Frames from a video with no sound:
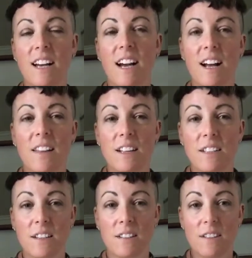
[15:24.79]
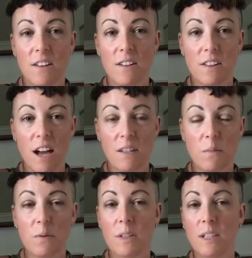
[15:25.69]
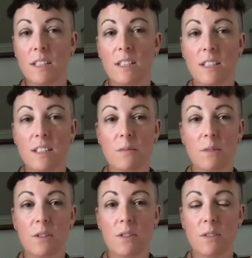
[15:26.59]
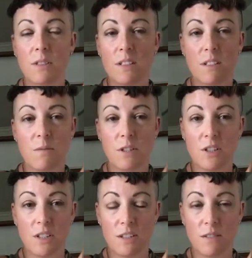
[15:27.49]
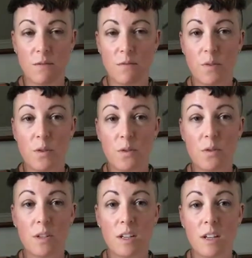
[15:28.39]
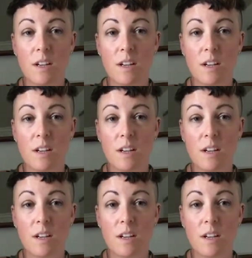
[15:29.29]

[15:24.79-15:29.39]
And that's another last point, is when you're doing these switches of food,